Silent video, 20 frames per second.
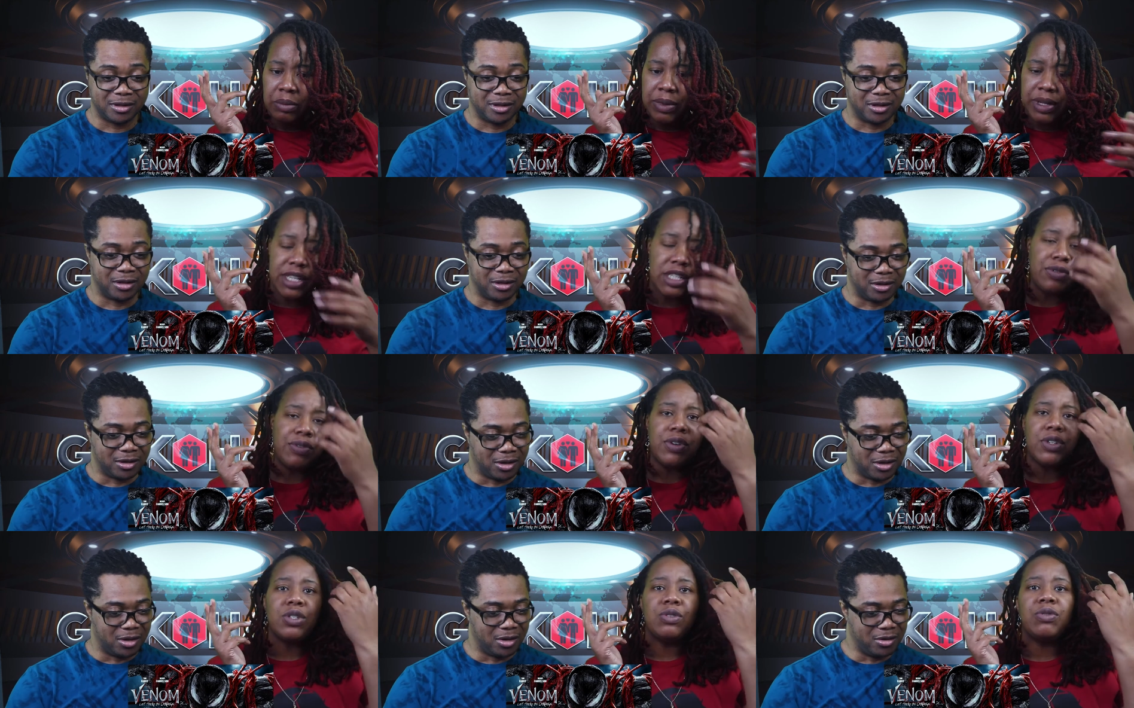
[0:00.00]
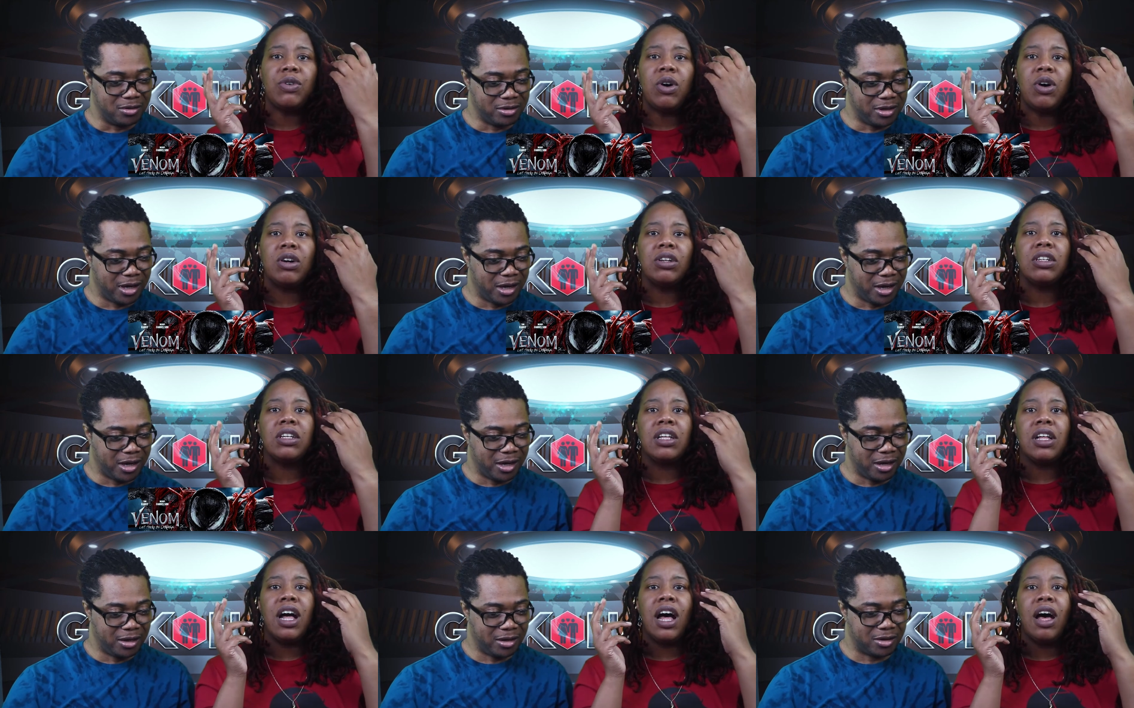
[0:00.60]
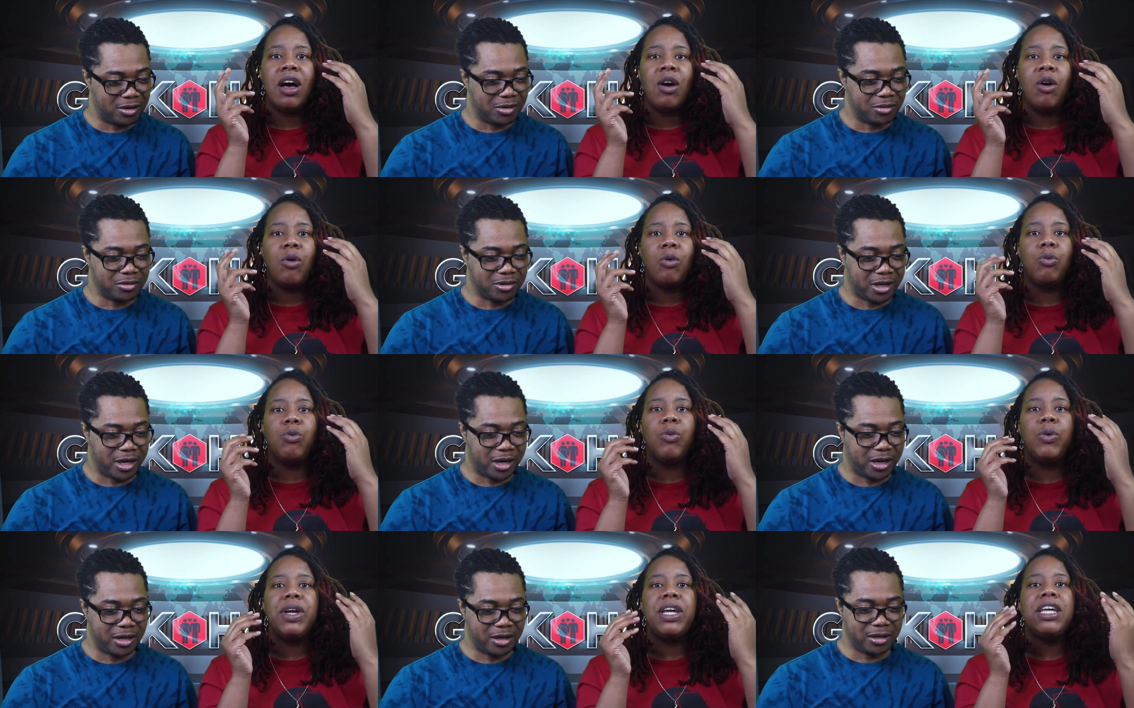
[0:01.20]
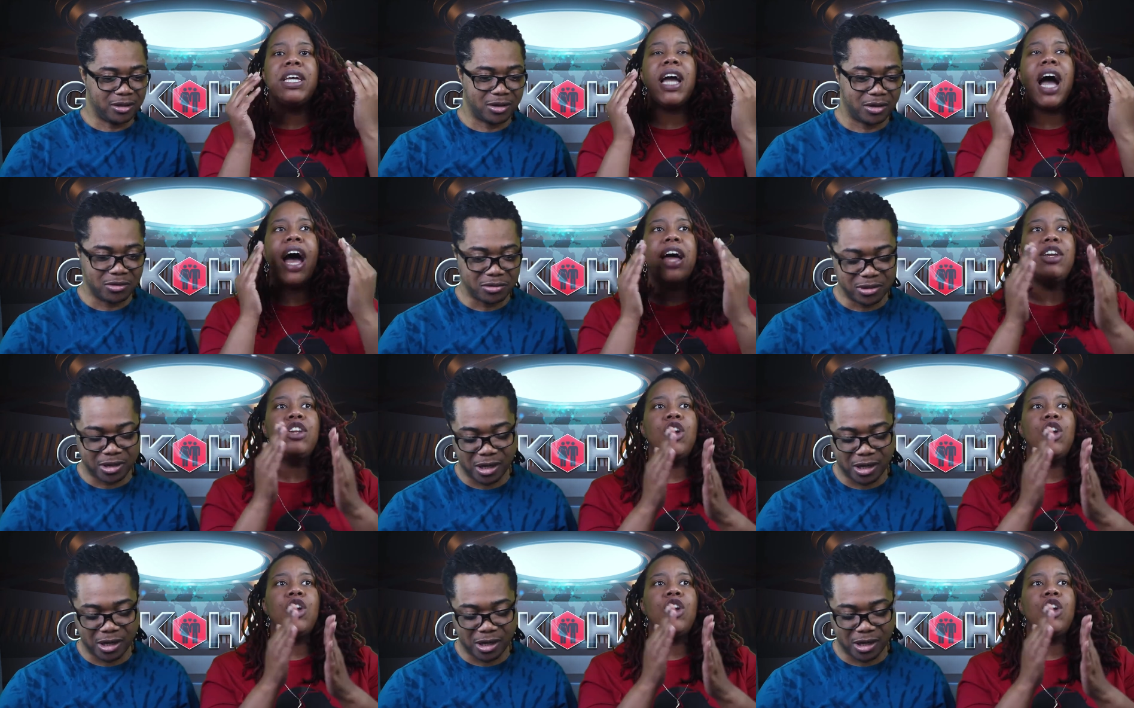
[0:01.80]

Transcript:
Speaker 1: Because first of okay, all, okay, we okay.